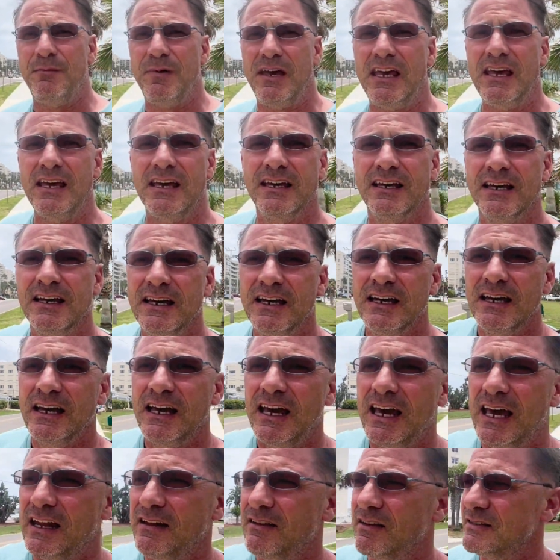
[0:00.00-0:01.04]
me
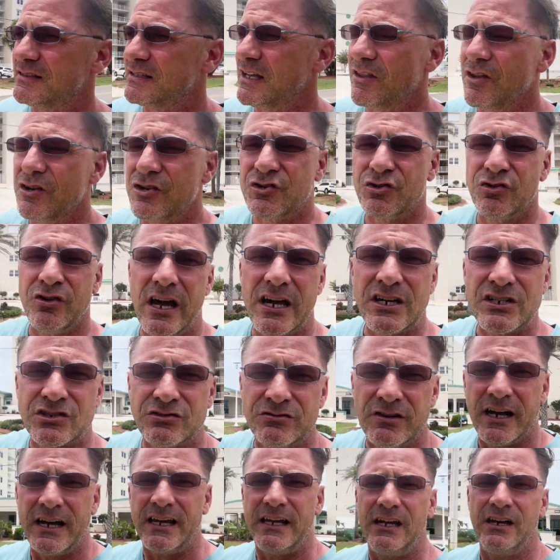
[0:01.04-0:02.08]
and this other direction
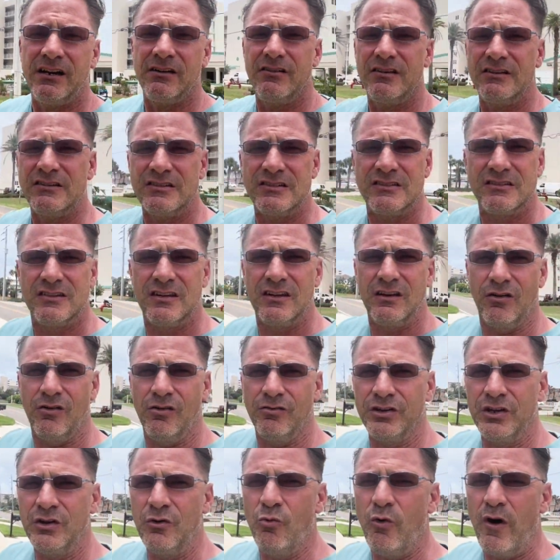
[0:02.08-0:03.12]
right here, this is the
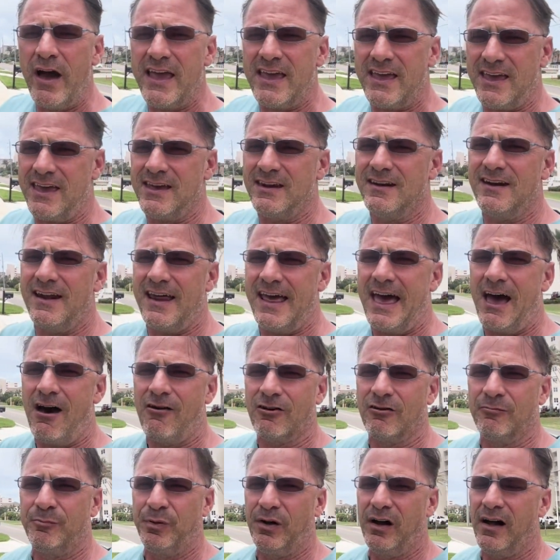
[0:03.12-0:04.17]
only way in and out
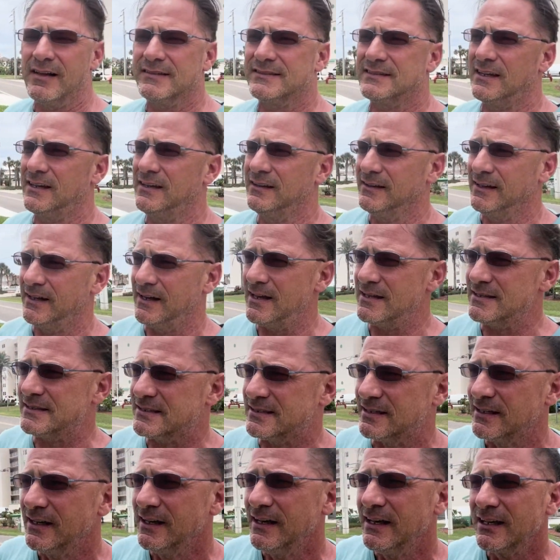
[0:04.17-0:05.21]
of Ponce Inlet.
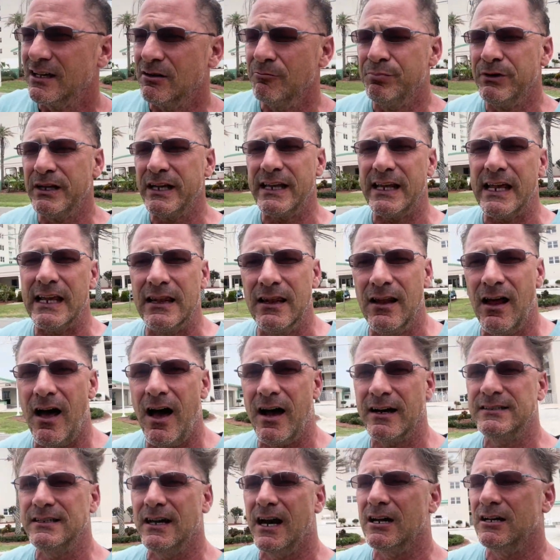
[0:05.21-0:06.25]
It's completely
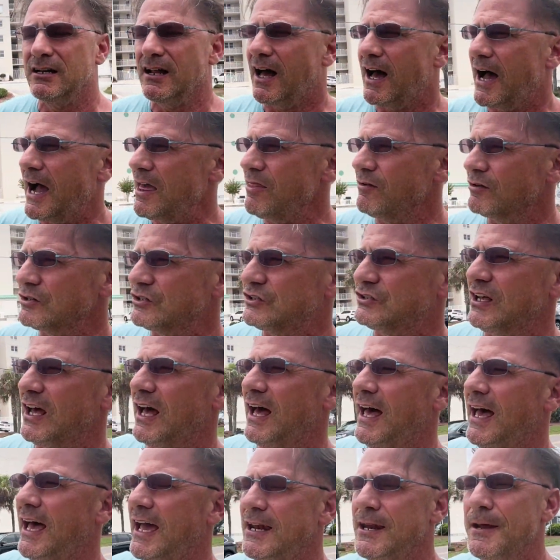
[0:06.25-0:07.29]
locked on either
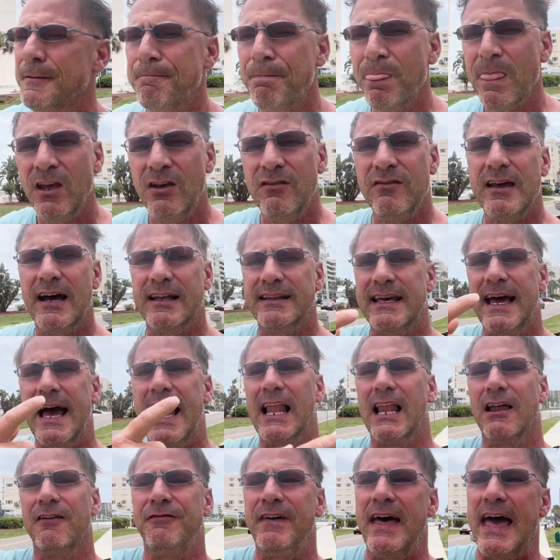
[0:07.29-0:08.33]
side. You've got the
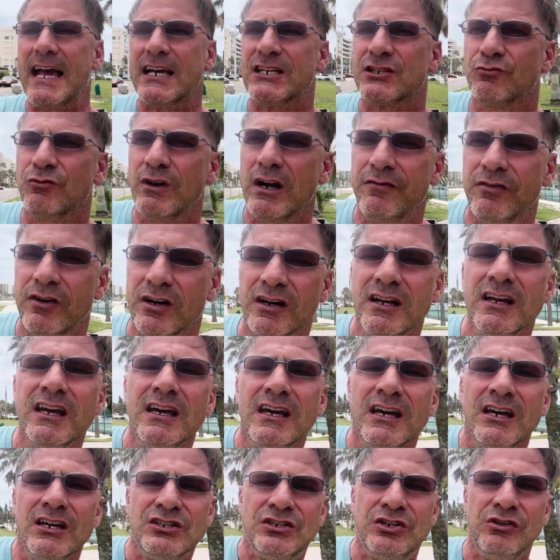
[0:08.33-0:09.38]
Halifax River
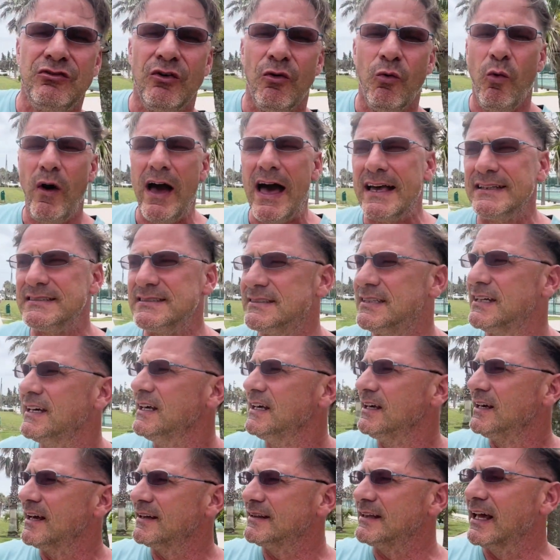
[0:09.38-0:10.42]
to the west,
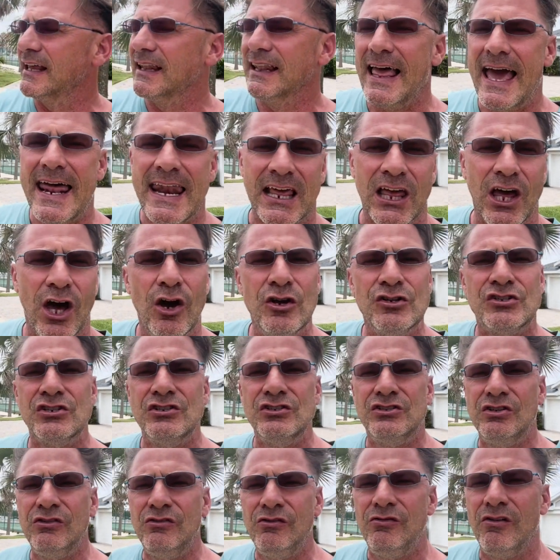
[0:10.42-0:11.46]
you've got the Atlantic Ocean
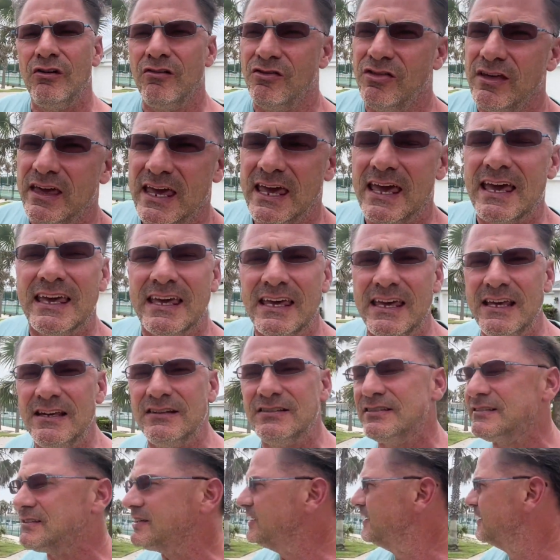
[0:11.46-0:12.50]
to the
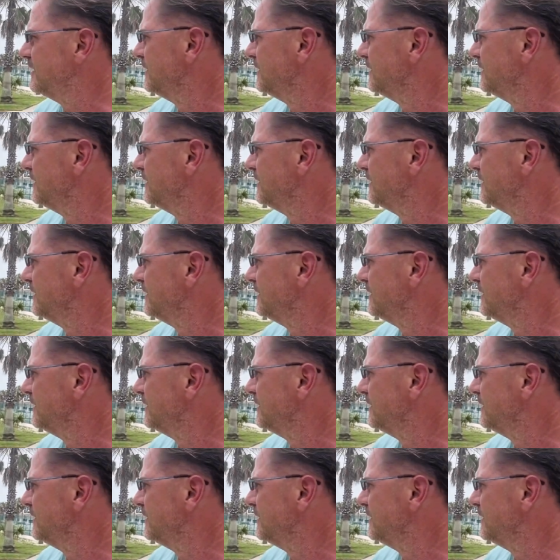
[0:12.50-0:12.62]
east.